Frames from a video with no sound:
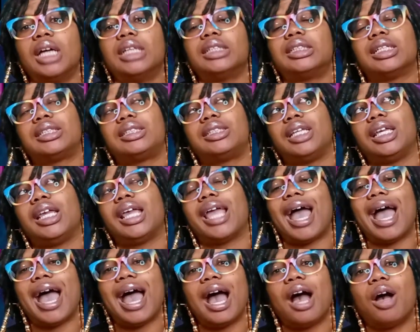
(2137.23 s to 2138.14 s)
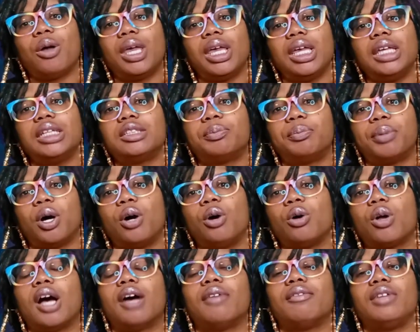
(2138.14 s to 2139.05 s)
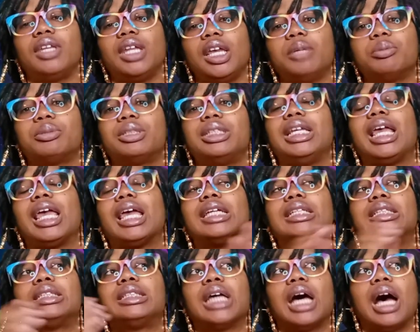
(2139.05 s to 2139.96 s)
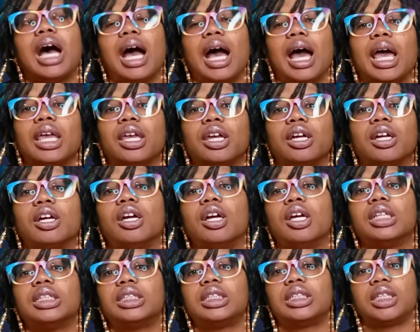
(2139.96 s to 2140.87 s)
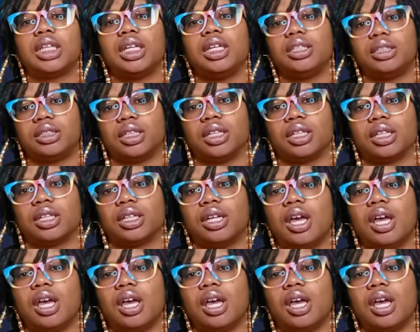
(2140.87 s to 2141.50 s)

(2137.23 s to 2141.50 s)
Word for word: to see how he spoke of Deeps the entire season.